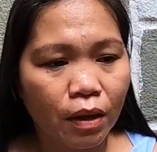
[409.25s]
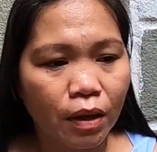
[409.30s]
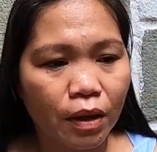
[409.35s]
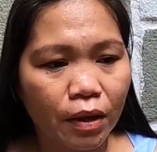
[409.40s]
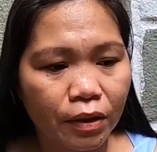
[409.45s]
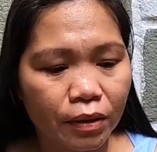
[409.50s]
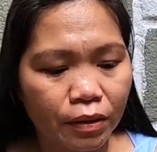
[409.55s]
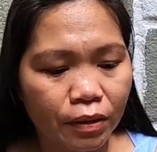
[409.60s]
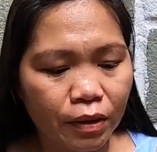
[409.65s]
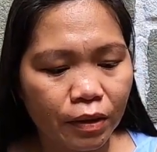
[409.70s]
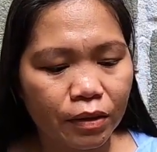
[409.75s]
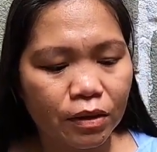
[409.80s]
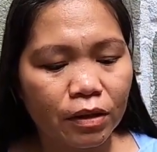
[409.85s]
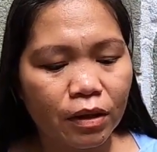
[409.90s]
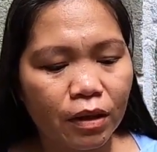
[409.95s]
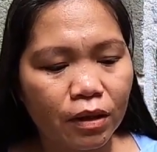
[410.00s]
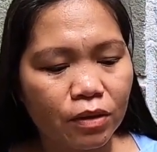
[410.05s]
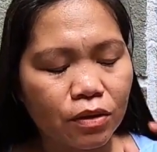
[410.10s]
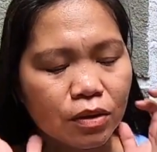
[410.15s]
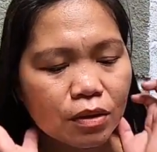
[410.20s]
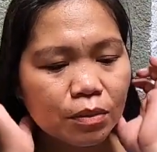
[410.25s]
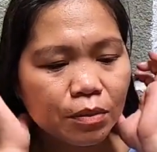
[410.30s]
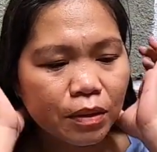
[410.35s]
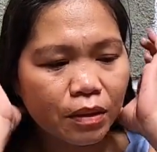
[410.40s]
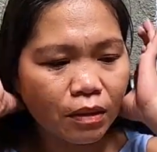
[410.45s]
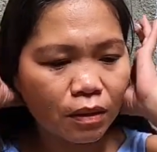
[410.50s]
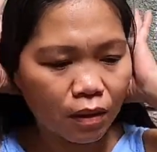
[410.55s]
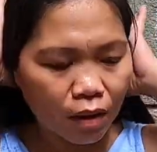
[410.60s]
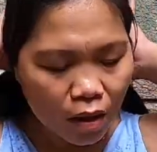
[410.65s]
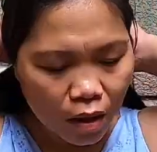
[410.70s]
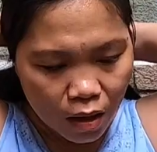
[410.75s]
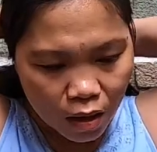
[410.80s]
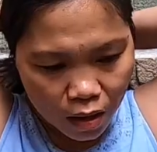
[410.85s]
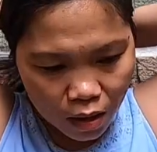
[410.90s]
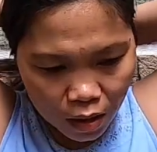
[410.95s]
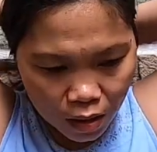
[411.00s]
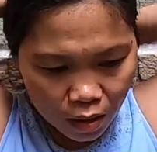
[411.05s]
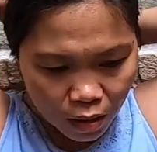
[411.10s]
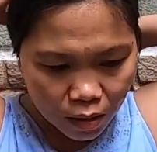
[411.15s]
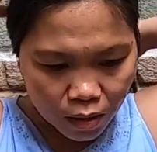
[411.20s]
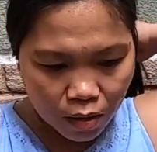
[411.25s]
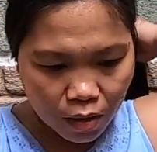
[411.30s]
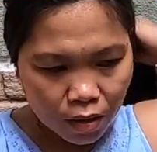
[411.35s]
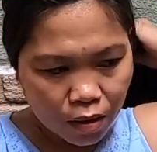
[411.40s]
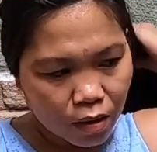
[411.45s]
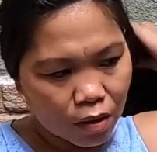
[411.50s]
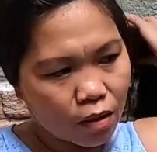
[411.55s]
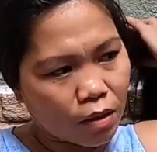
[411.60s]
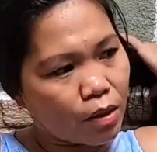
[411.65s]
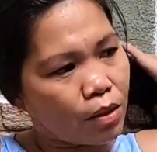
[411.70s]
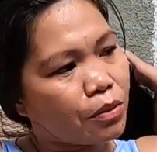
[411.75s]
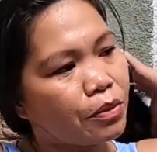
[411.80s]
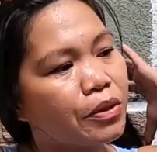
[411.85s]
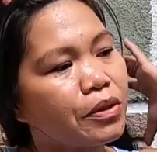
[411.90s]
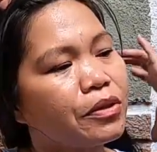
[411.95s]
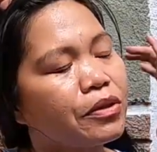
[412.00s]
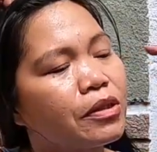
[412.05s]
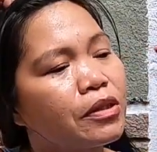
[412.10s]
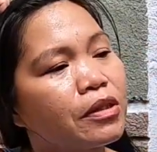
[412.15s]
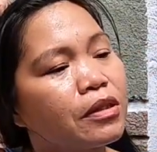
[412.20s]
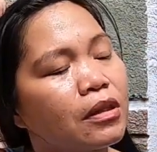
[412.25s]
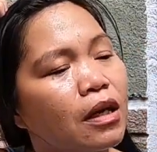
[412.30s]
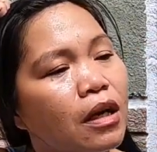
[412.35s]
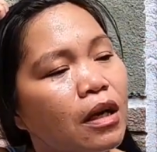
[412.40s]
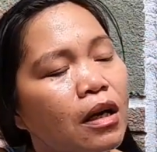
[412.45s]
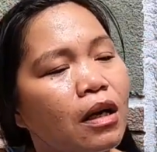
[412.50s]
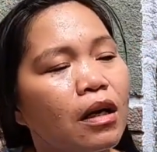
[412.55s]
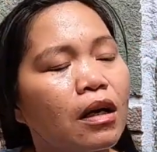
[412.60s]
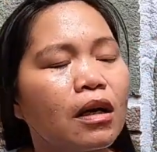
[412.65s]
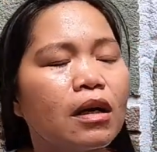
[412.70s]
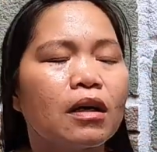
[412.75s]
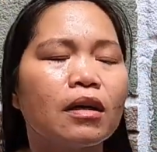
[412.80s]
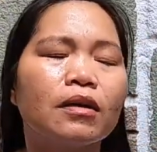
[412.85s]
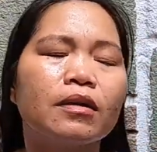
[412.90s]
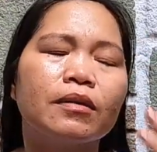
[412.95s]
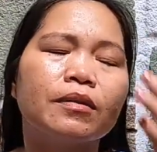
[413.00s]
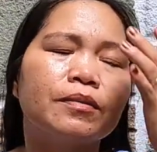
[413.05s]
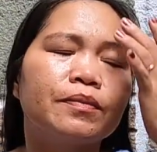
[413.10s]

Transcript: And they said to me, uh we're just uh